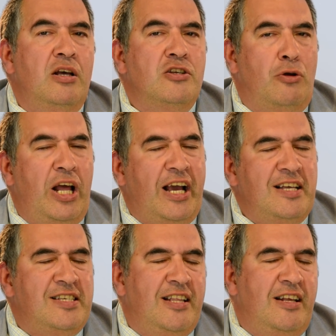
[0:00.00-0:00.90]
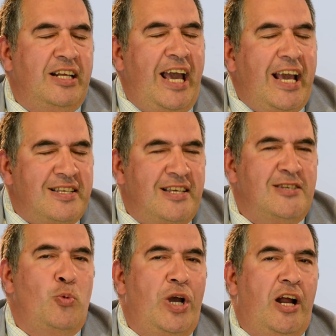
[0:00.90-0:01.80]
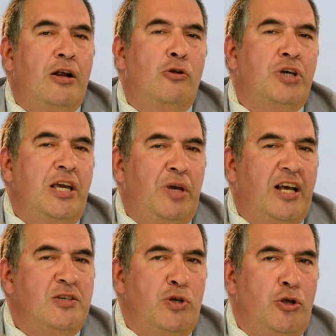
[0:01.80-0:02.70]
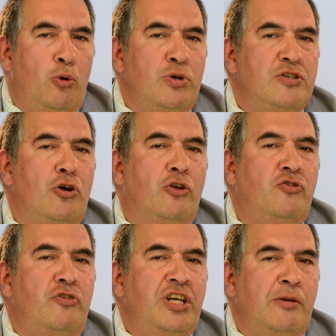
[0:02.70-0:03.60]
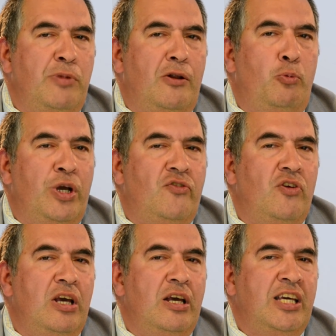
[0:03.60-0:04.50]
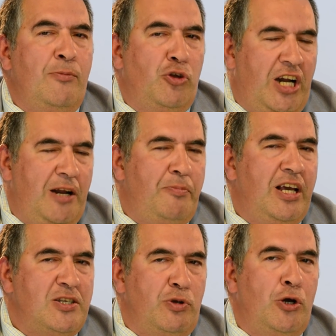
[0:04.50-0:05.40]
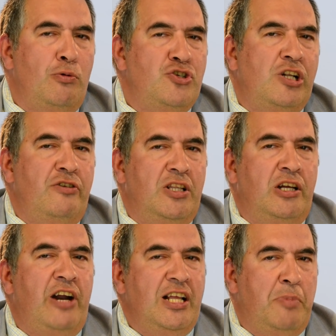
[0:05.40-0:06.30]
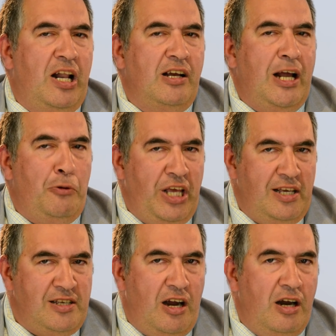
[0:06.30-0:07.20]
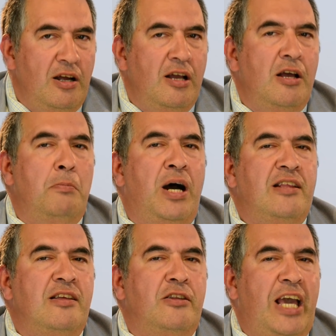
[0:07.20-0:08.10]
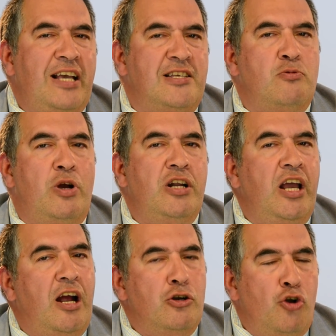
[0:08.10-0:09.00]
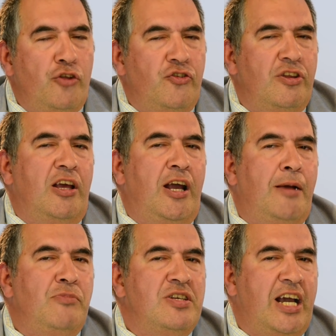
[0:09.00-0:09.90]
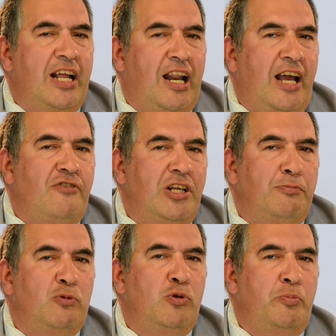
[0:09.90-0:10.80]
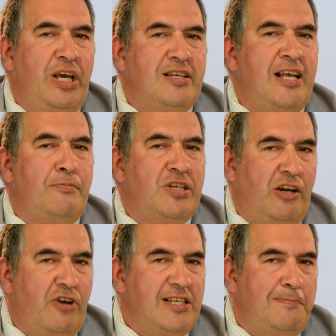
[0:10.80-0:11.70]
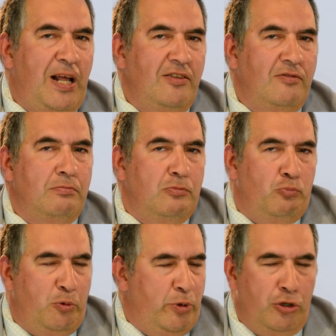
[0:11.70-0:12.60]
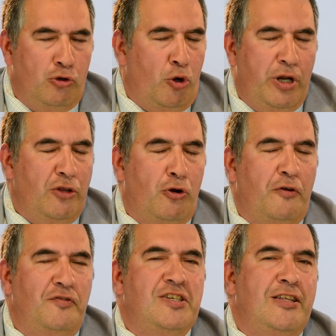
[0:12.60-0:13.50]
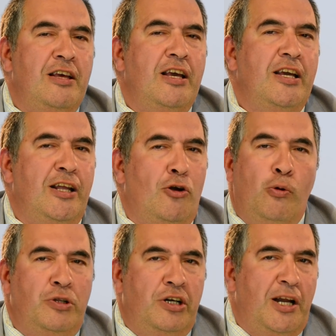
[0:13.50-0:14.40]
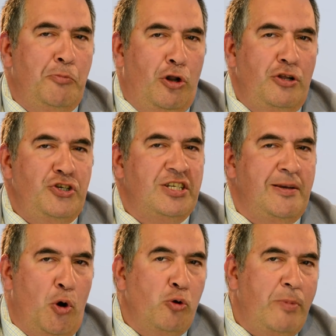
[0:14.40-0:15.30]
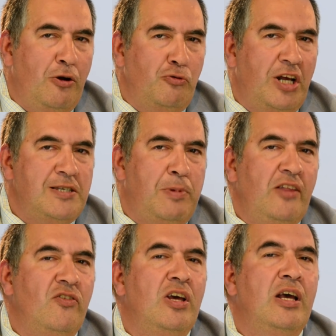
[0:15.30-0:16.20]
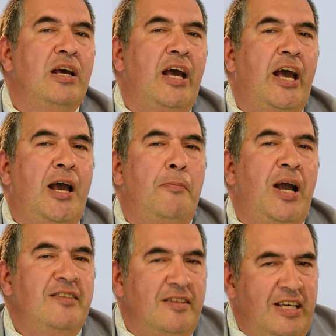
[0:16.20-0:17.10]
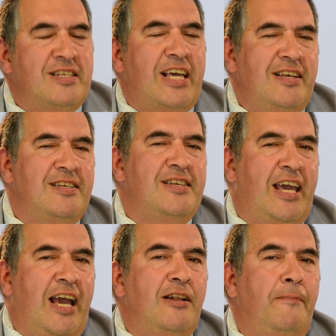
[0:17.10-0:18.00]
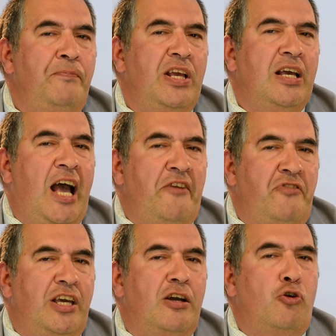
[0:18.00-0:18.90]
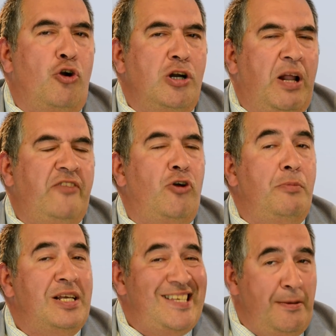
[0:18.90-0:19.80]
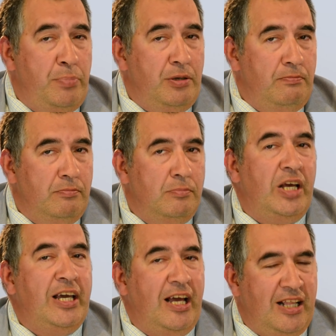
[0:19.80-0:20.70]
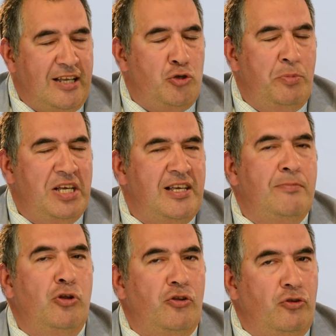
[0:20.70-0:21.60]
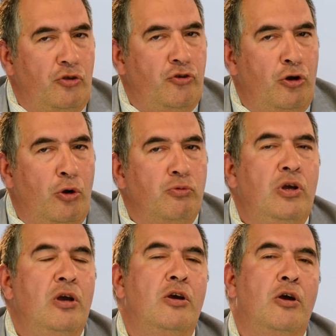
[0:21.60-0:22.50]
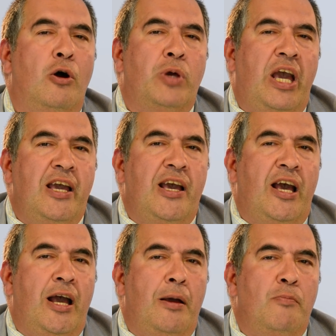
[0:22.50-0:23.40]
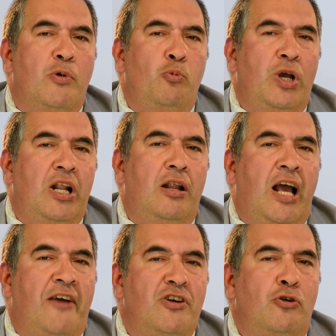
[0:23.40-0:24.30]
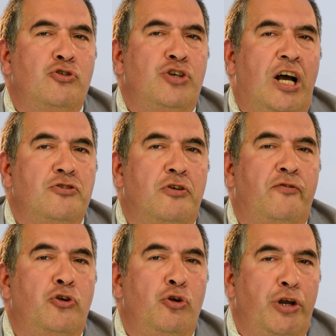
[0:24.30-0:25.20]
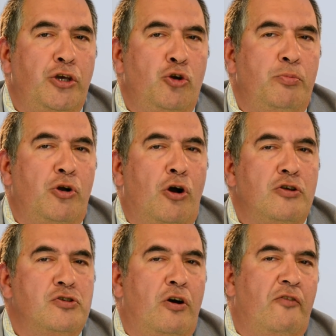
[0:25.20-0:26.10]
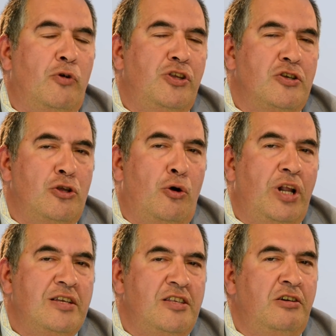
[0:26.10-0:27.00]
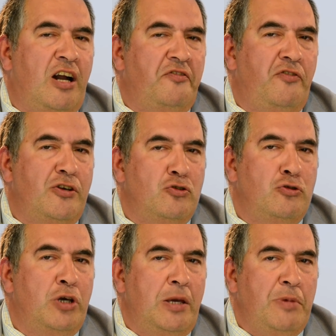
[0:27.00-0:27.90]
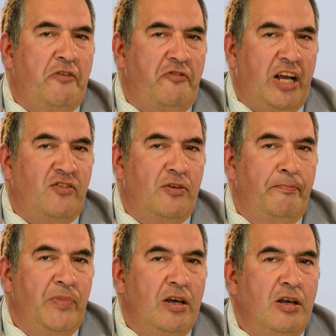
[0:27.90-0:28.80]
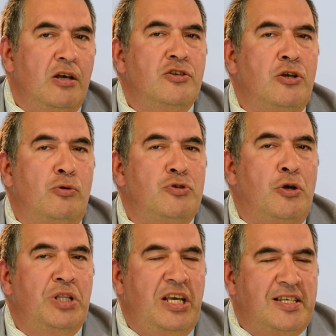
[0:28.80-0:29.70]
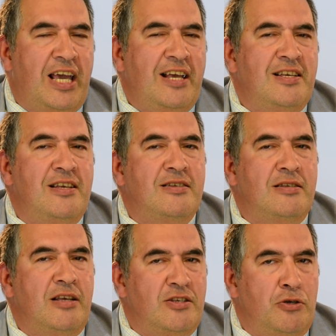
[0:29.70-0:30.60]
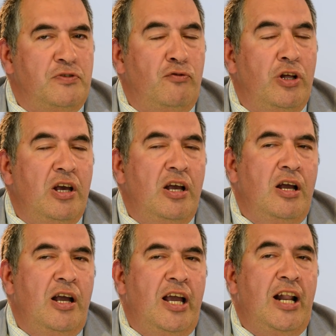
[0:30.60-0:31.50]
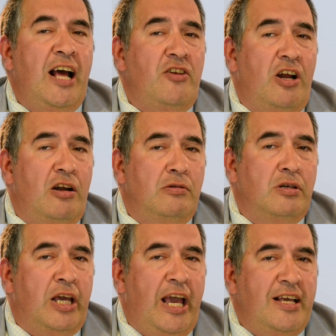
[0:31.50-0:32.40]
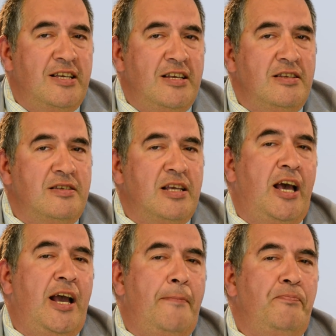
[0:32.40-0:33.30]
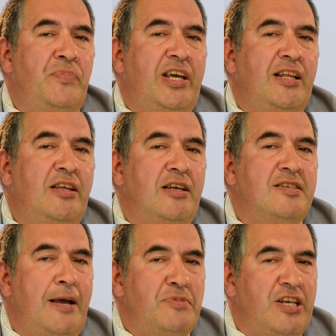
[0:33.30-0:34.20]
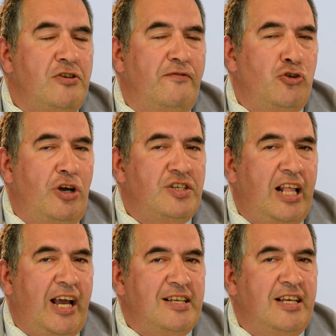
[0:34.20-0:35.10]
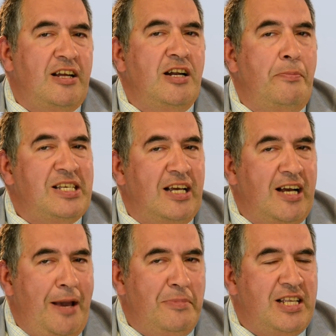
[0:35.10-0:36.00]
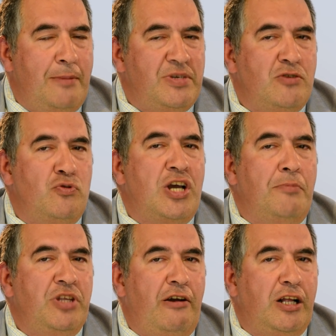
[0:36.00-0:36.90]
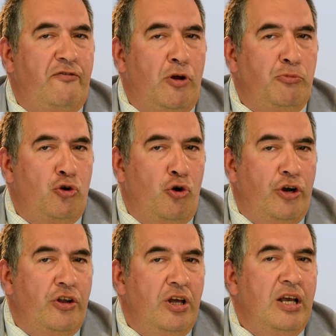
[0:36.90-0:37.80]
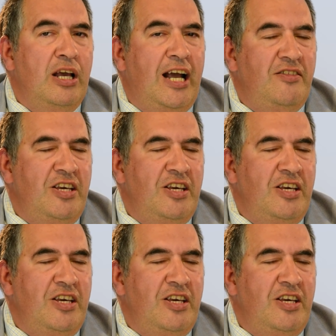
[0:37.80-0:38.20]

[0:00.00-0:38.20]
So like I said, in cases where leukemia, as we know, is not treatable with chemotherapy, as we know in children the great bulk nowadays are, but in the cases where they are not, the second line treatment would be a stem cell transplant. We normally talk of this in older terminology as a bone marrow transplant. And in these cases, again, having cord blood from a sib, again, it has to be a sib, not your own, okay, will have a good chance of curing you because of what is known as the graft versus leukemia effect. So in these cases, it's useful. In other cases, the stem cells of choice, like I said, are the mesenchymal stem cells, which come directly from the cord. And